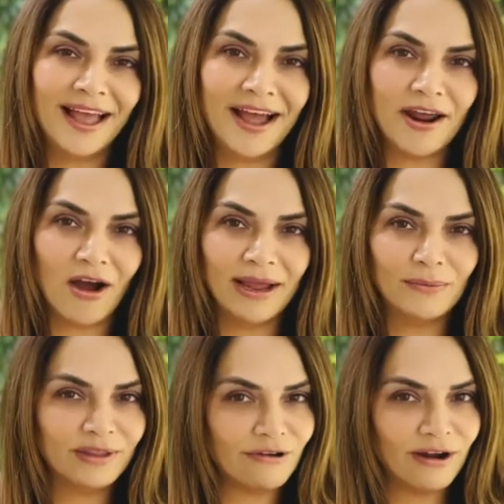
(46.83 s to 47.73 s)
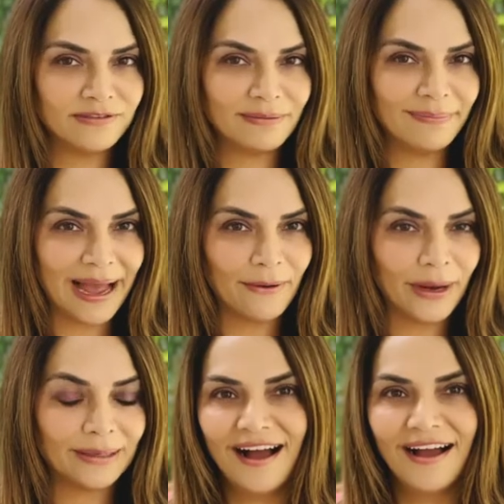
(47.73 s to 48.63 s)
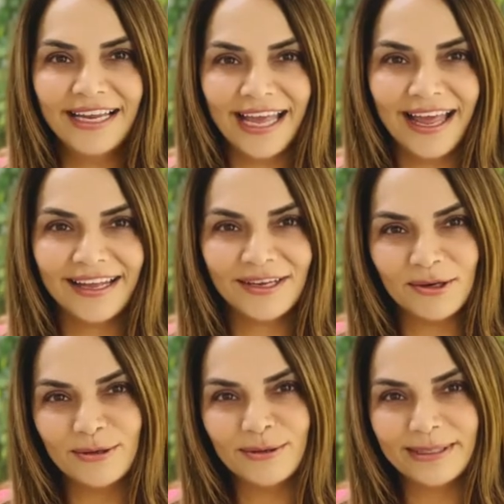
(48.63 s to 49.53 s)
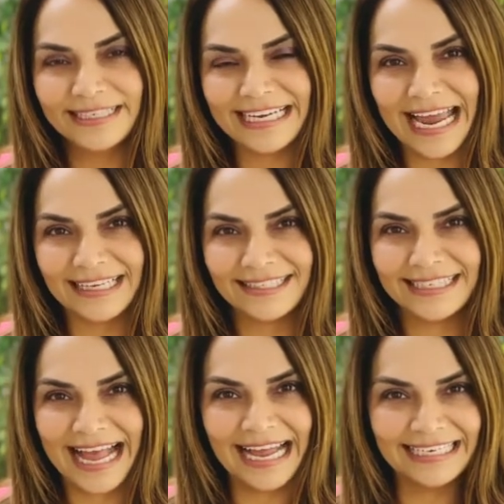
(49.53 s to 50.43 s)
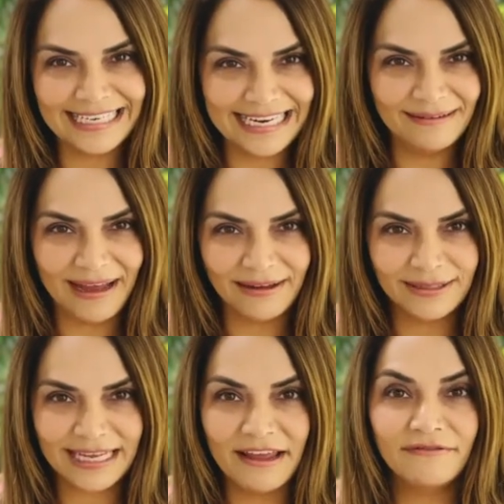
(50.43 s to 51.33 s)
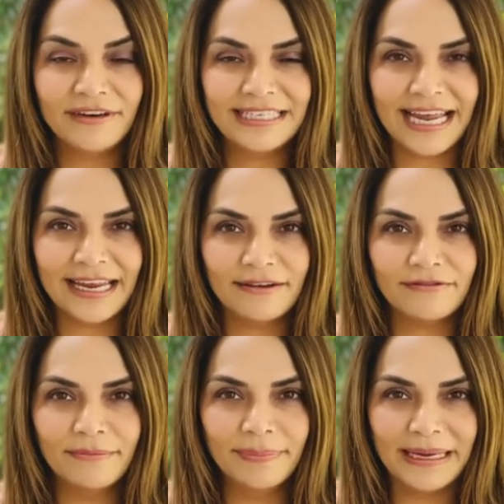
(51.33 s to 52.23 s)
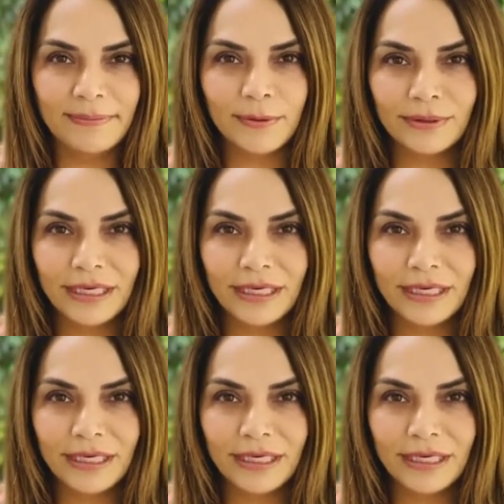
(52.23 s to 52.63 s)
and I'm with Crafts & Bauer. I get calls, texts and emails every day from people